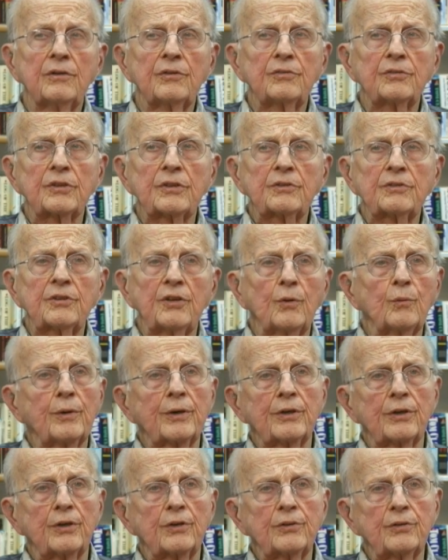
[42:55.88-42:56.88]

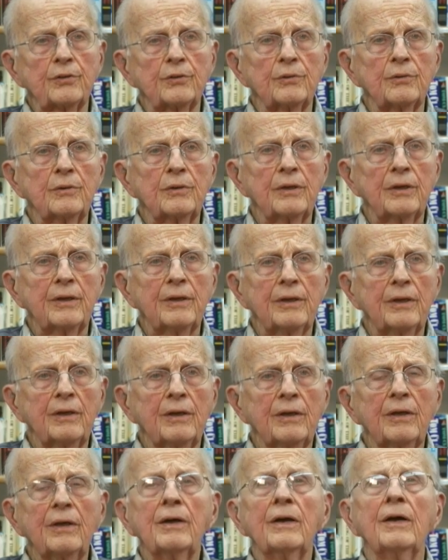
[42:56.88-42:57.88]
61 or 2,
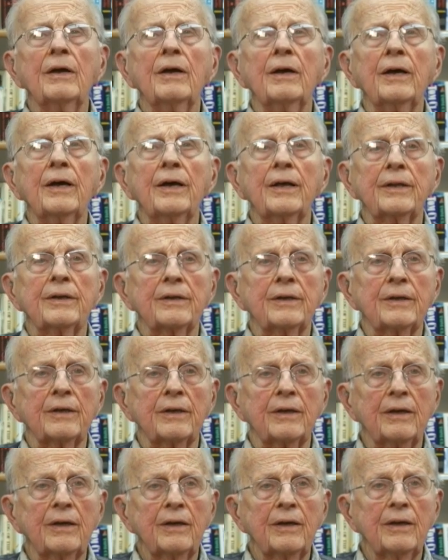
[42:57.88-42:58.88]
and
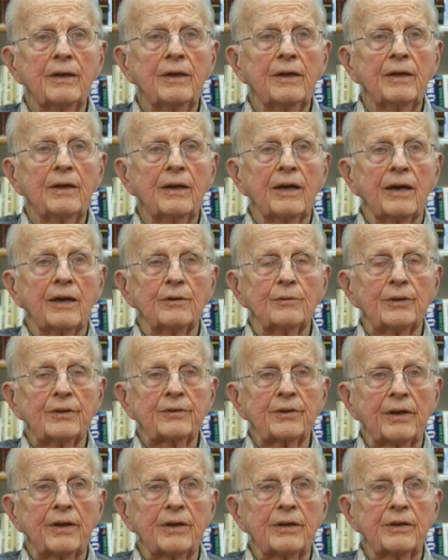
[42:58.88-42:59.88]
I
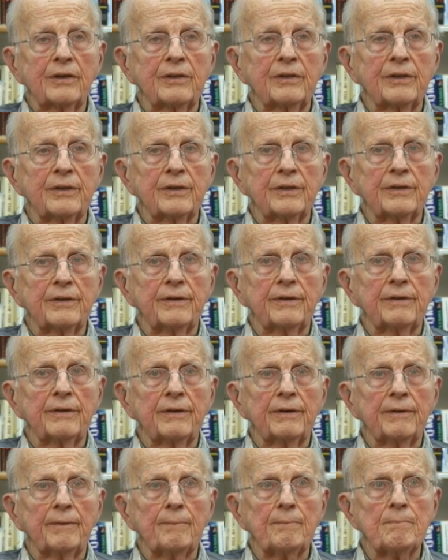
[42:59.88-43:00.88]
retired
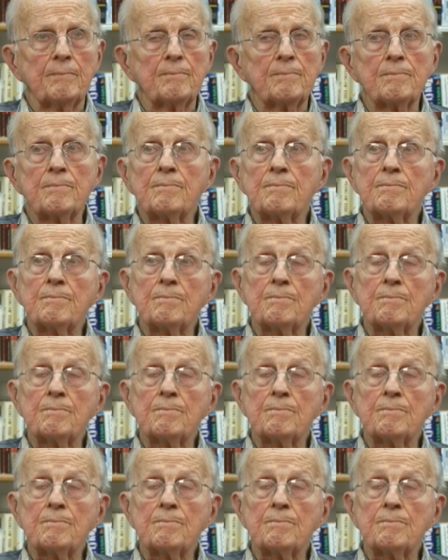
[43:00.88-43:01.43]
in